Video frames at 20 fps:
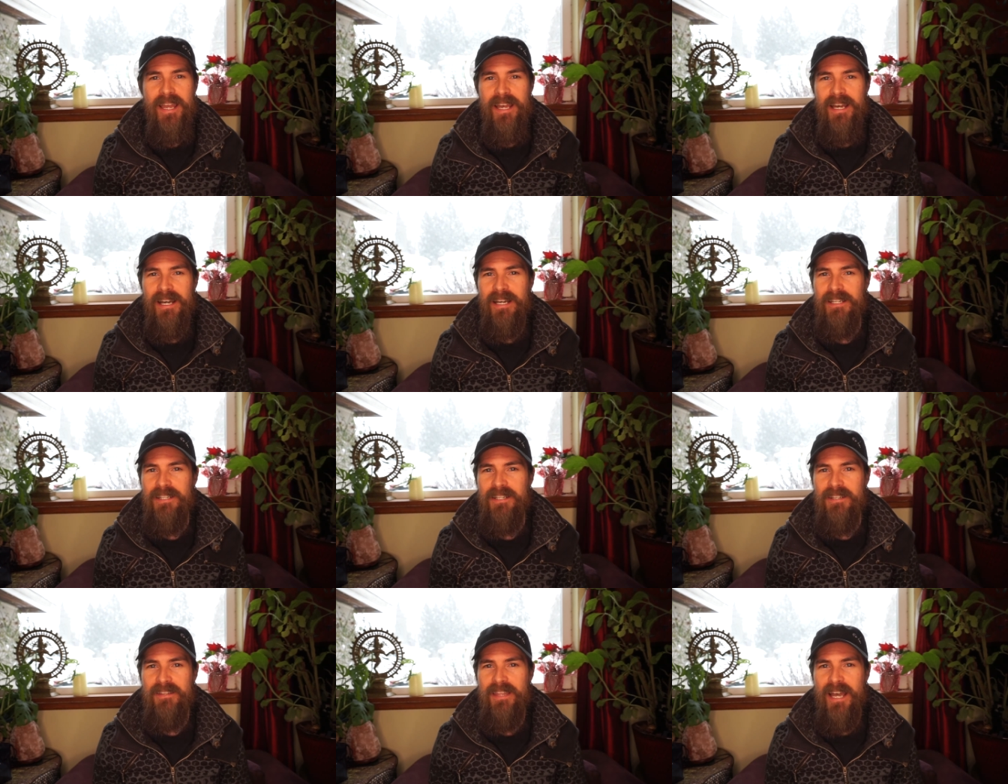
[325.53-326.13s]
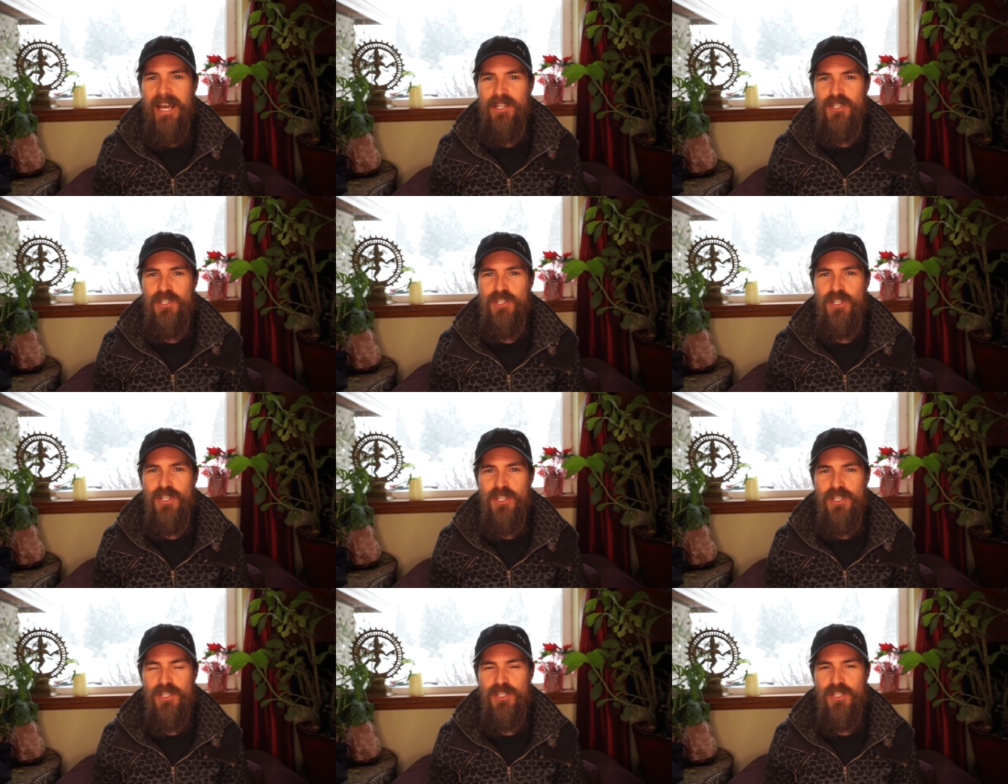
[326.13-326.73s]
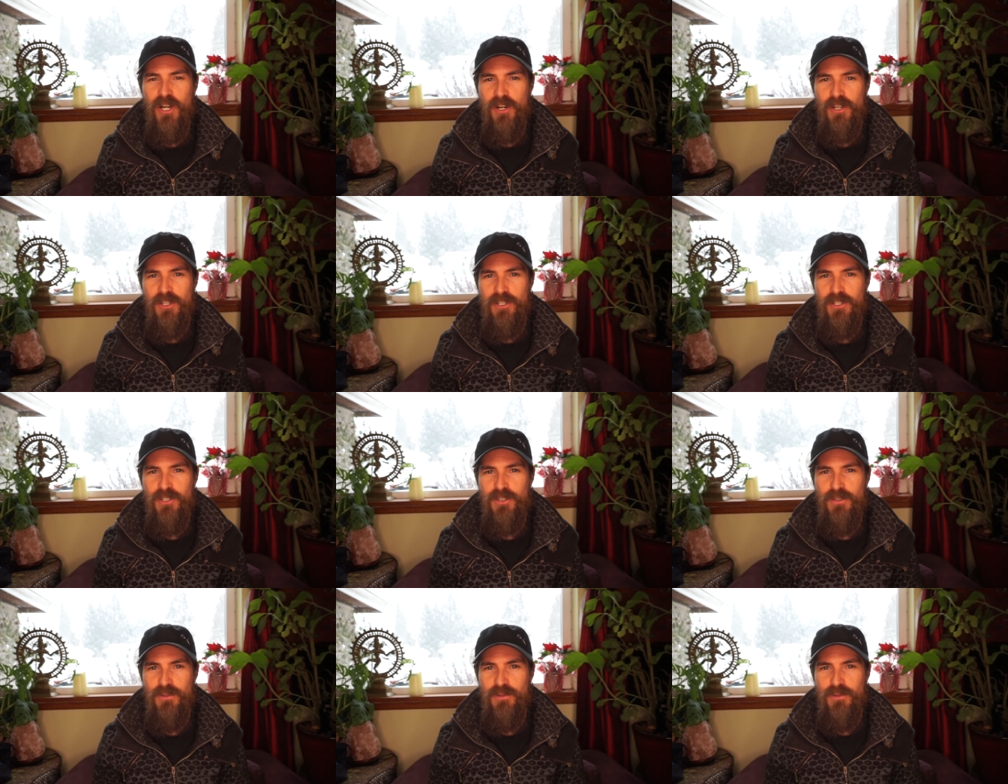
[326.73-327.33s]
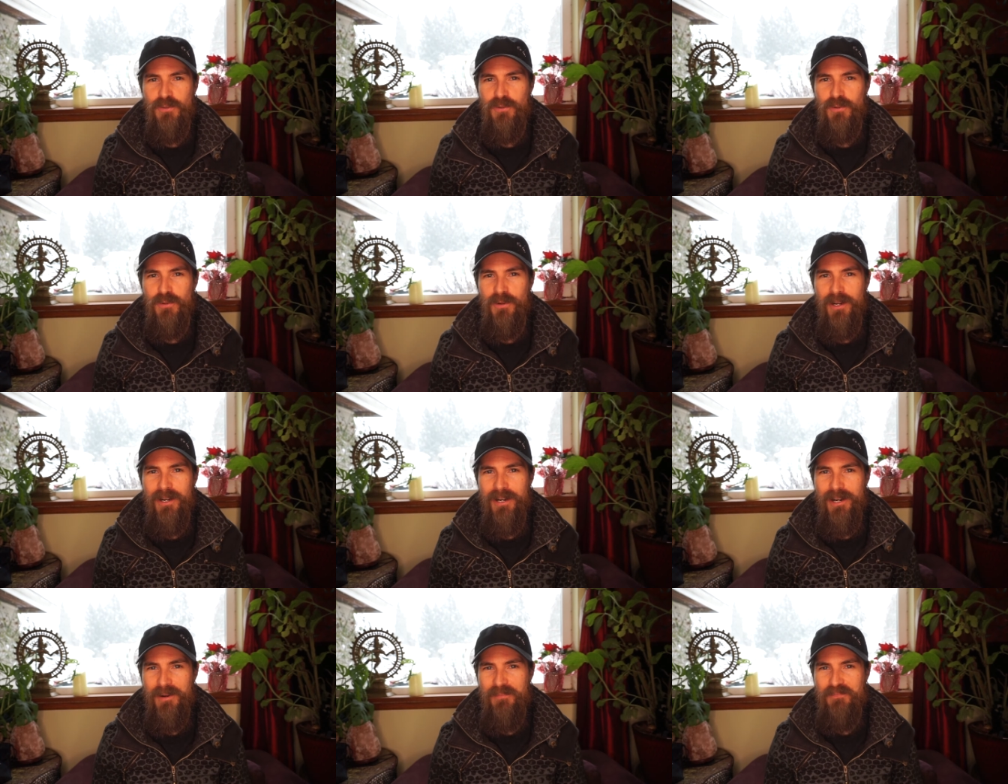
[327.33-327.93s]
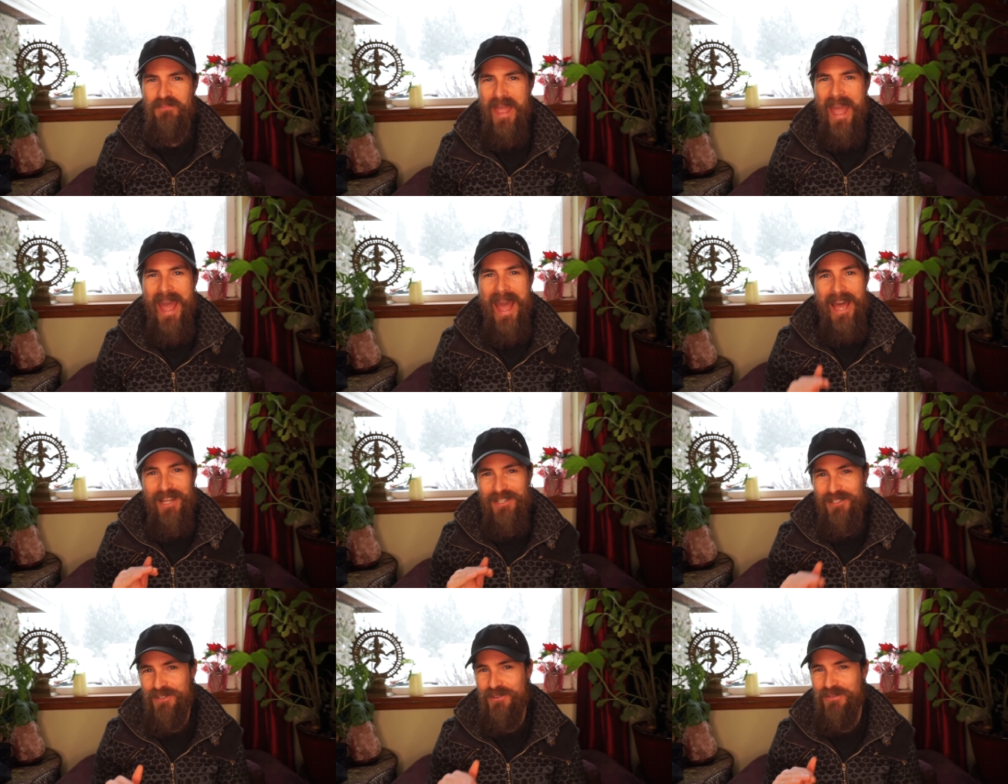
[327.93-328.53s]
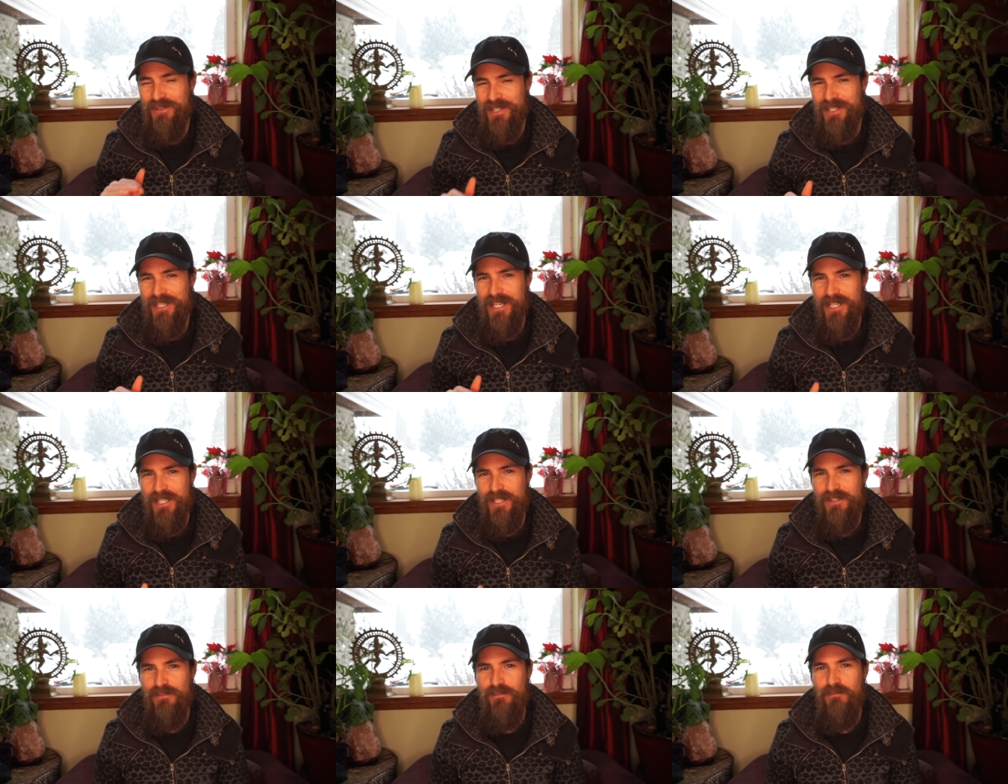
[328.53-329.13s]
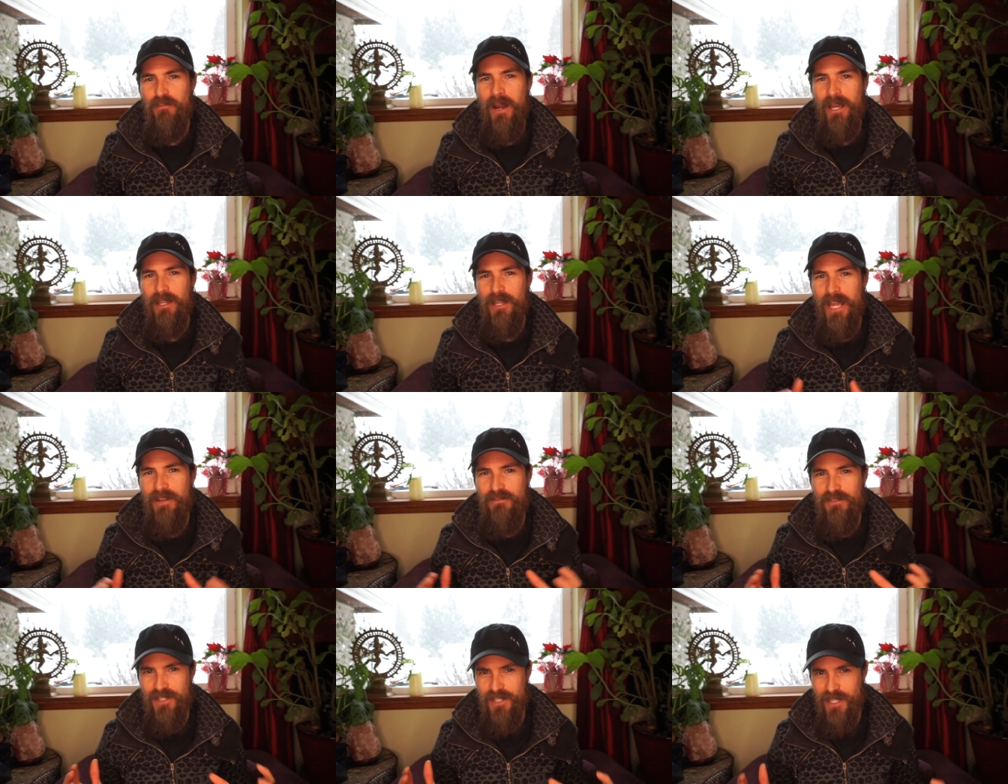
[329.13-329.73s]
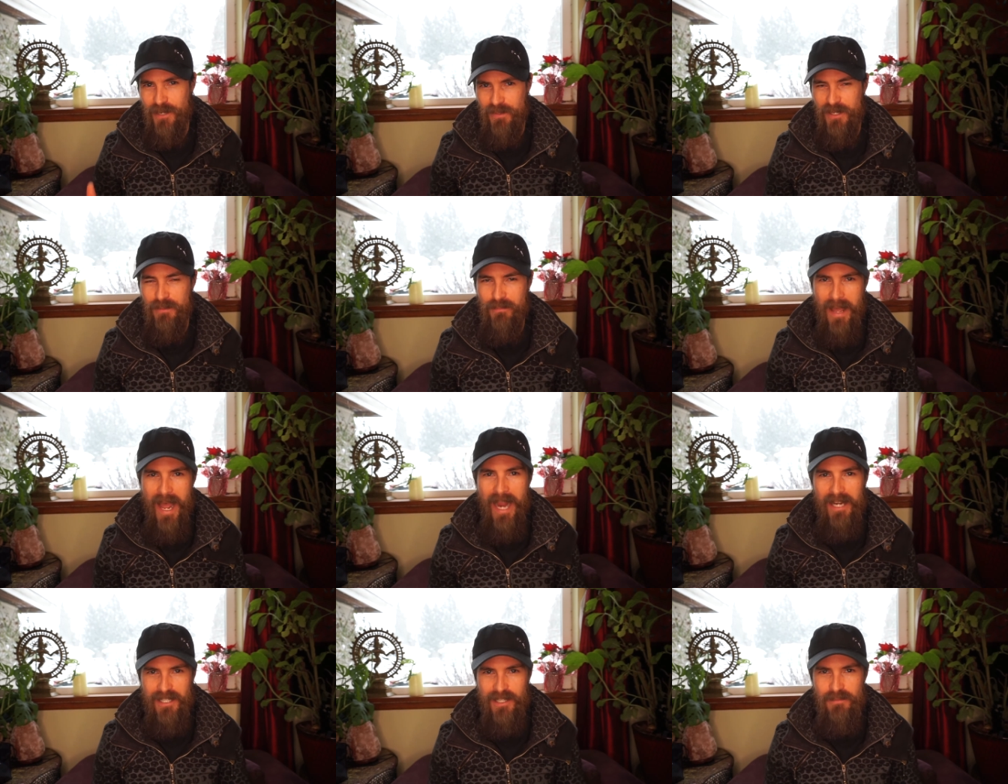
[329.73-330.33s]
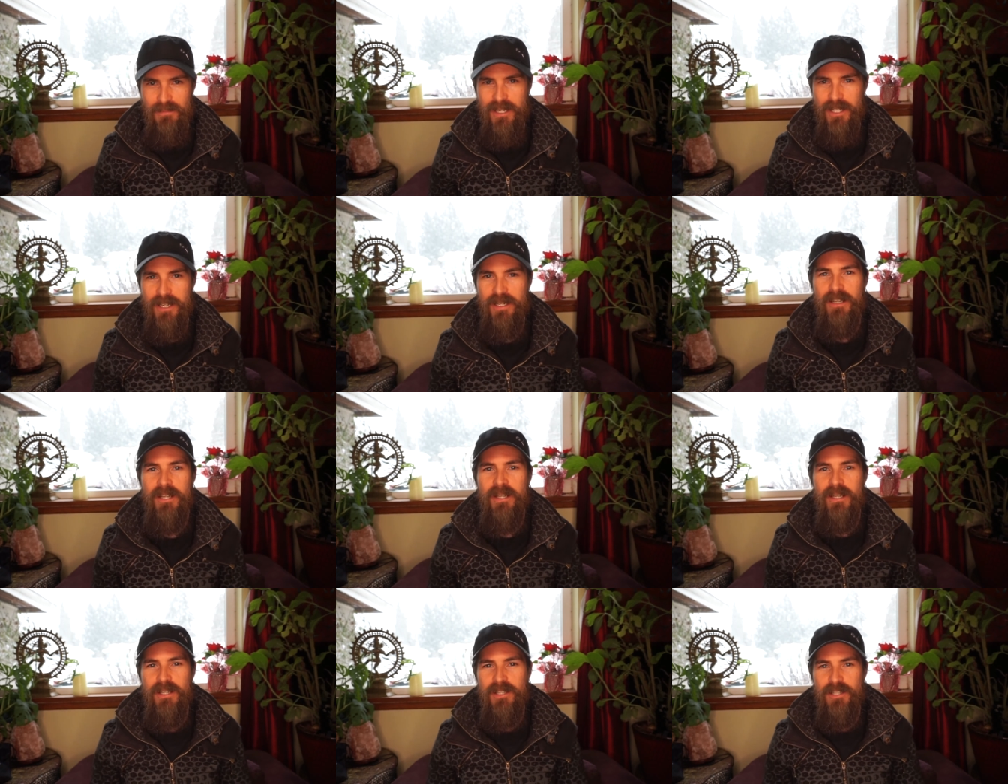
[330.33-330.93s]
and that just started to add to the sense of my life is coming back to me,